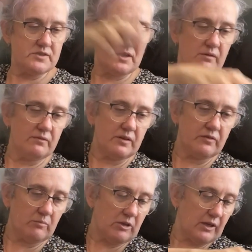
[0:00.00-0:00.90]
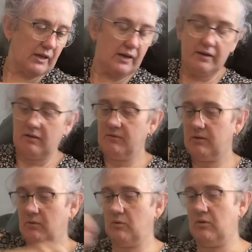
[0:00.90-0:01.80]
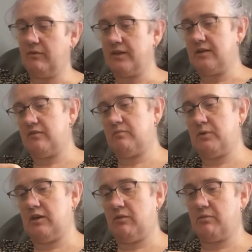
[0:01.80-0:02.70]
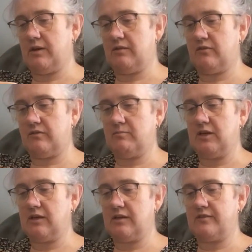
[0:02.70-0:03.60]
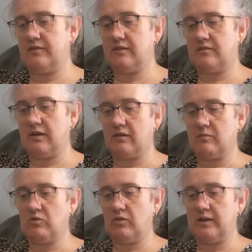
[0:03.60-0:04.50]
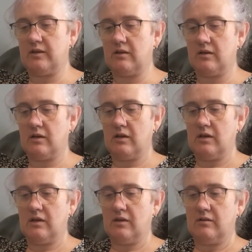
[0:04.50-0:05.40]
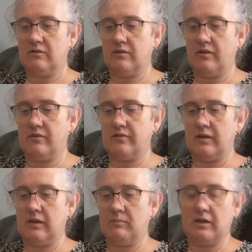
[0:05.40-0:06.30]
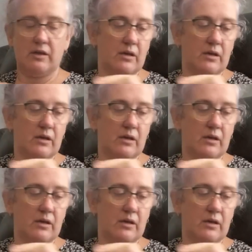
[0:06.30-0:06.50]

thing first, I'm going to cut out all of these spare threads to make it easy to tuck them all in to the seam.